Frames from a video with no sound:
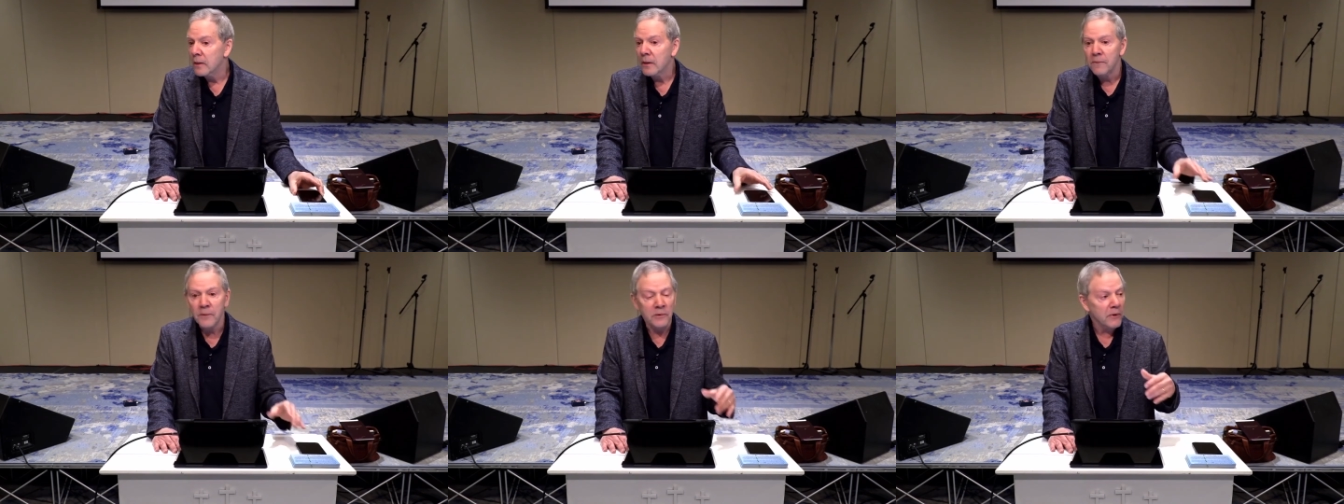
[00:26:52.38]

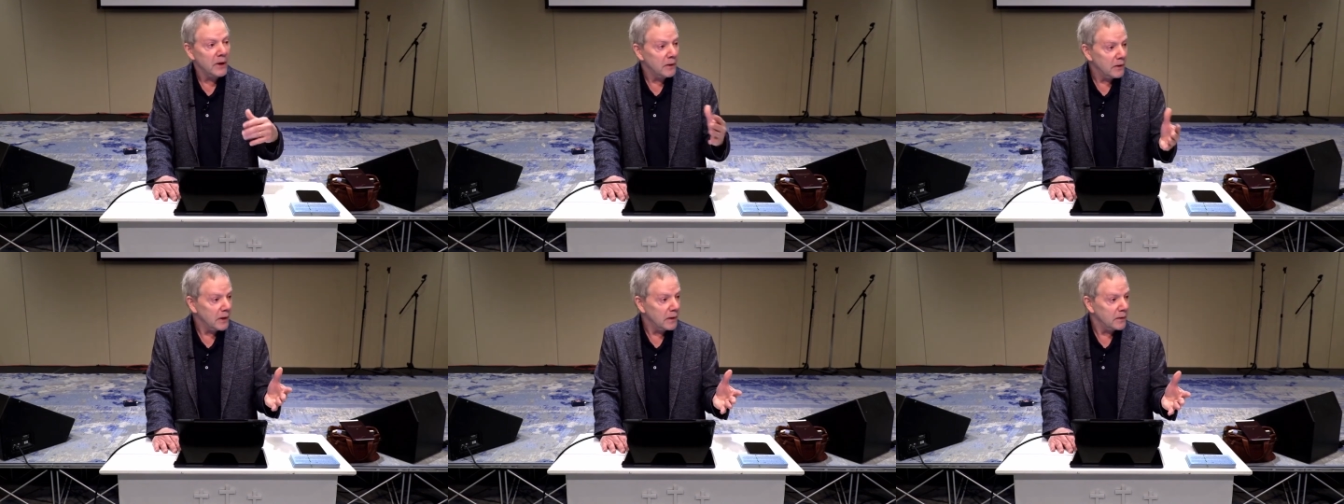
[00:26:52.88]
of the
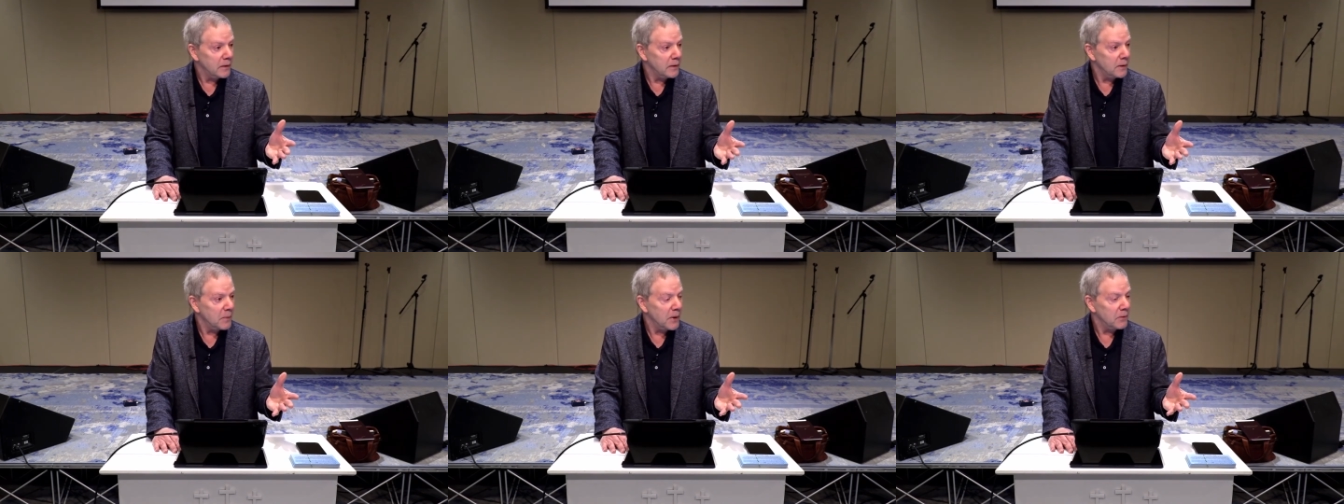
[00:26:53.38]

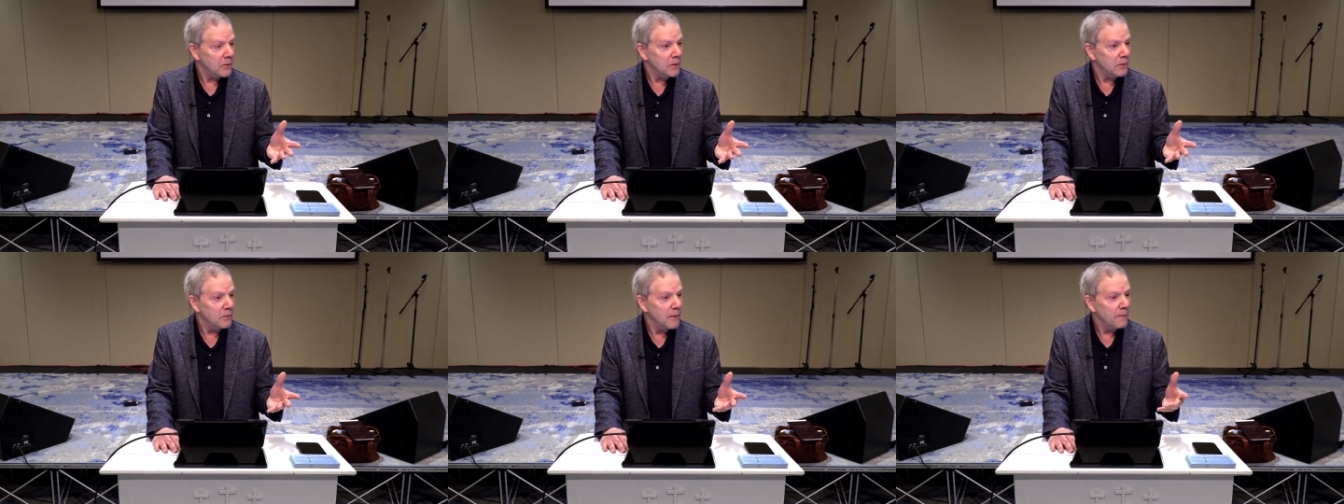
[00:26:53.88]
transcendent about
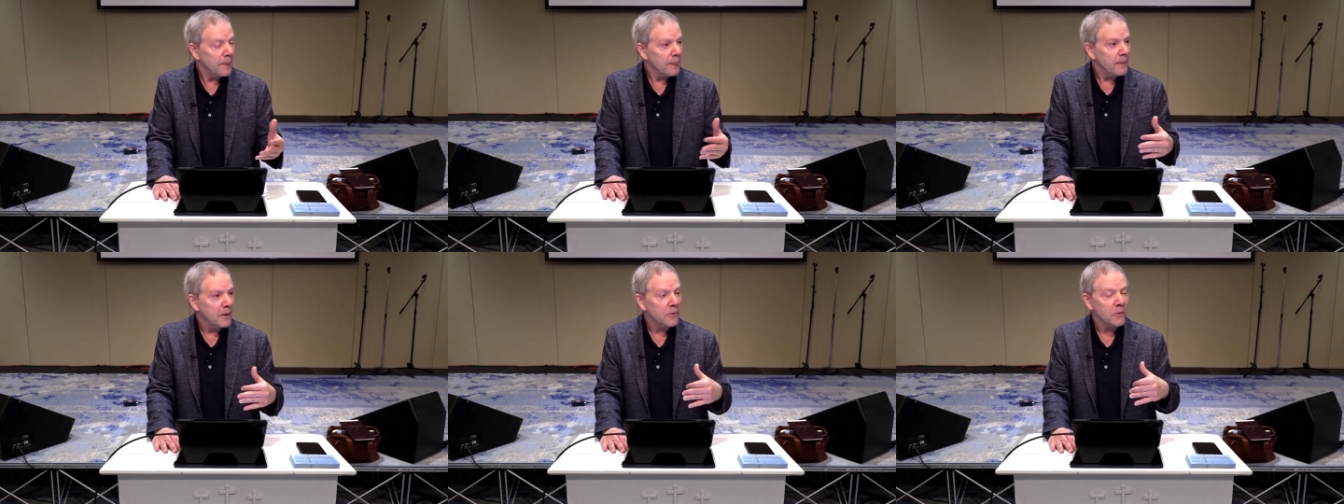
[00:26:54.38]
you,
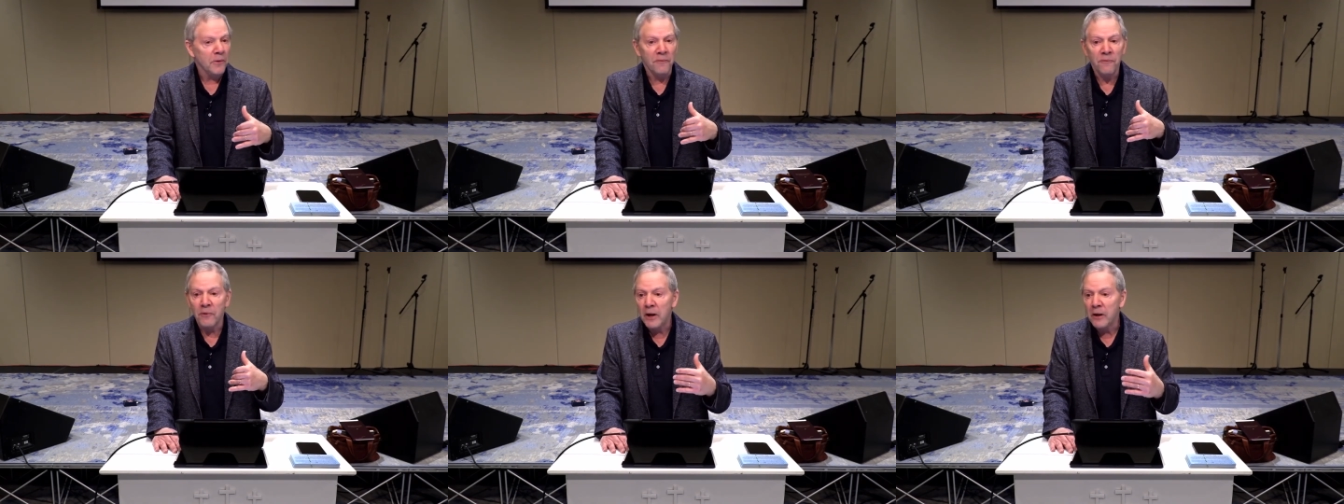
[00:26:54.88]
that you're a
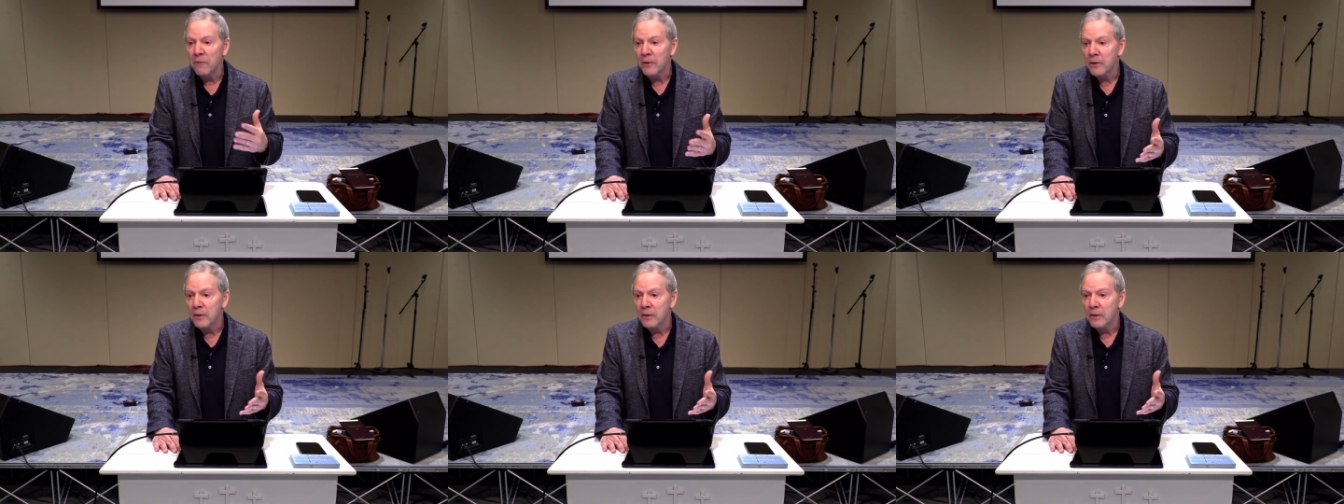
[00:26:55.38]

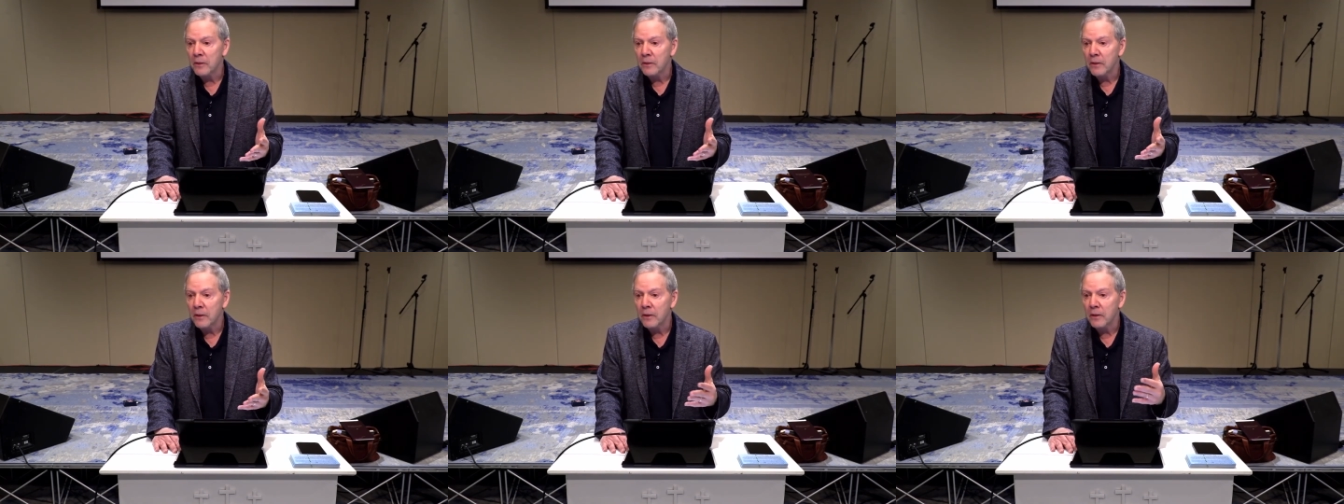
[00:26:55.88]
fragrance
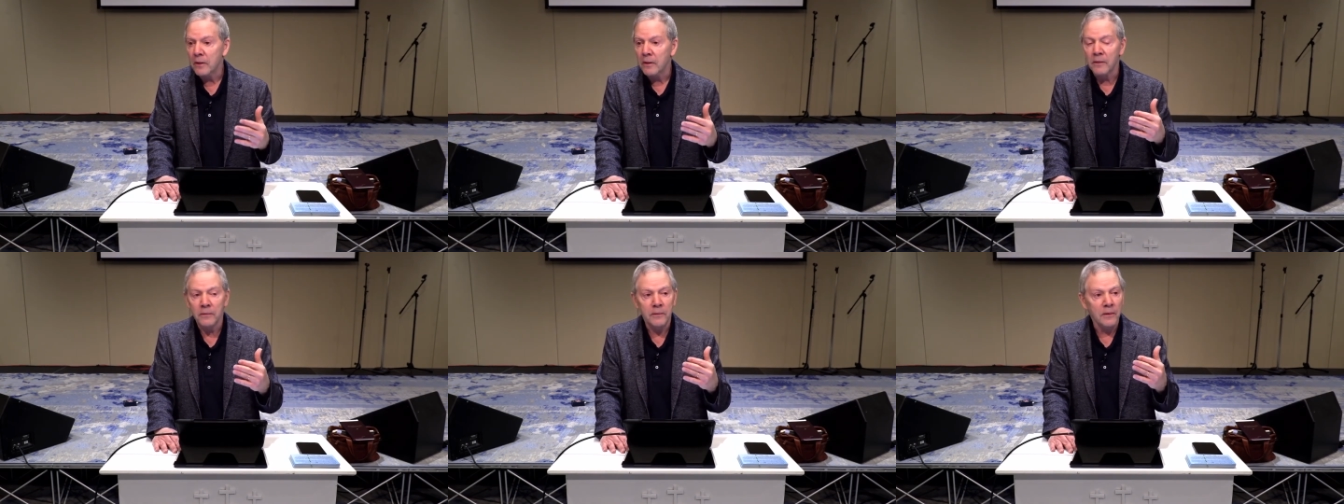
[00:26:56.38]

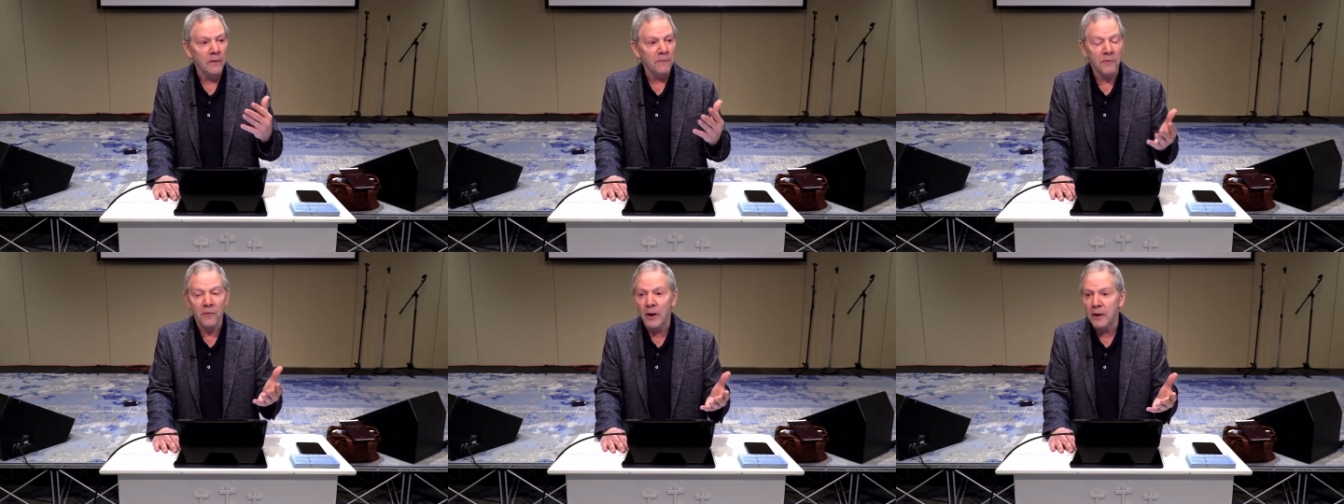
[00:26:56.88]
of
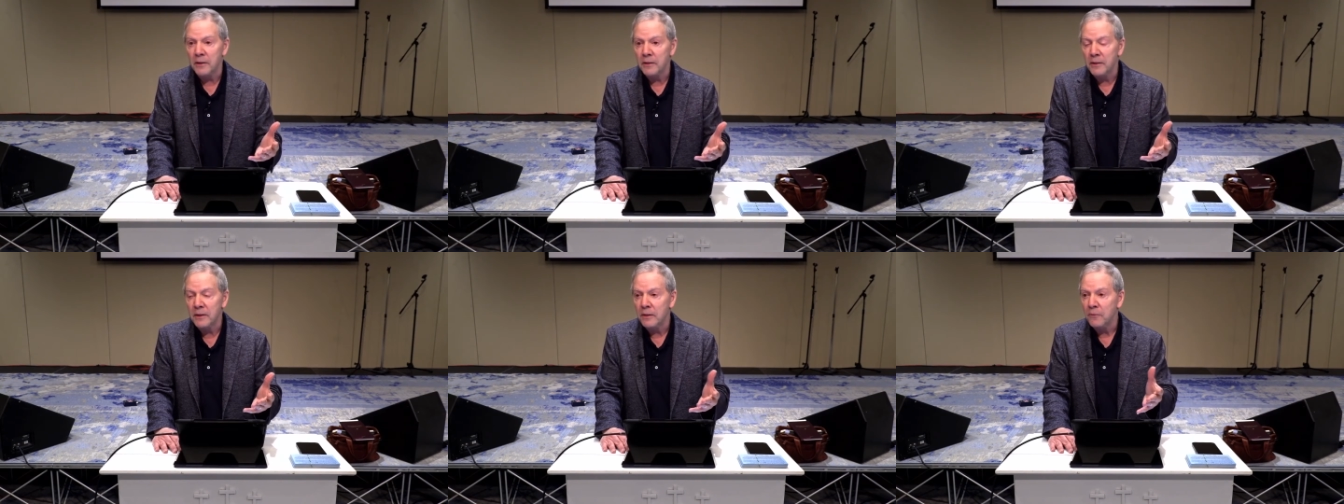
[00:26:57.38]

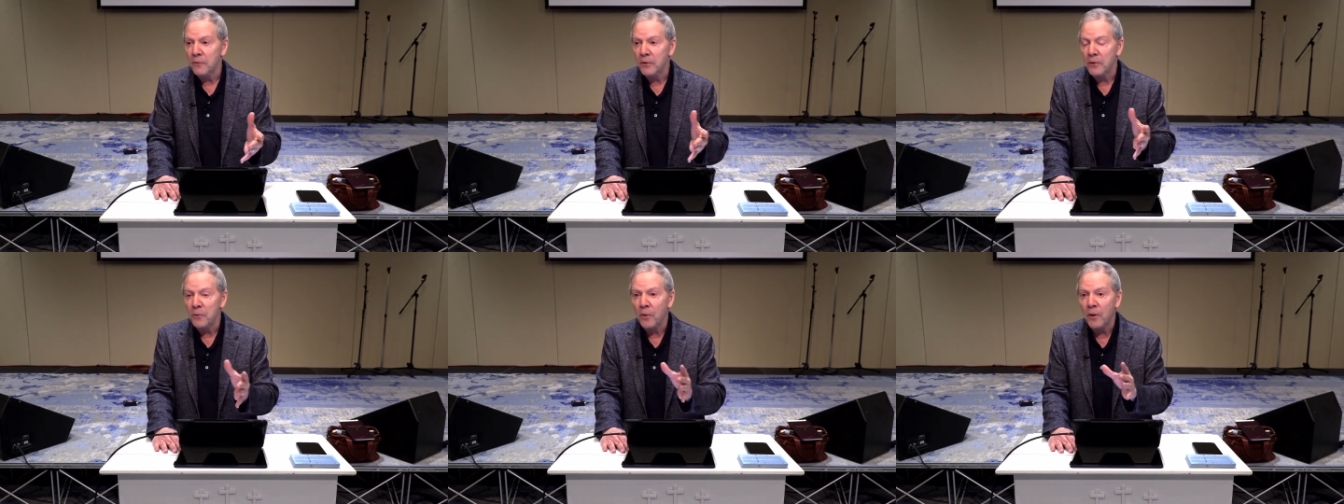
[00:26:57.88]
Christ where
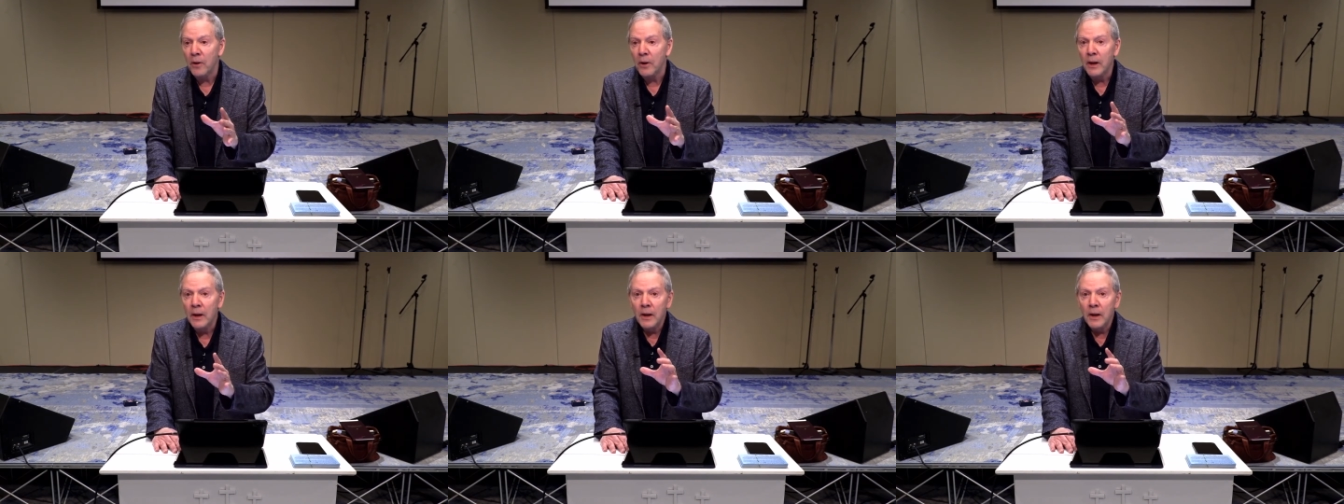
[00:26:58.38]
you are,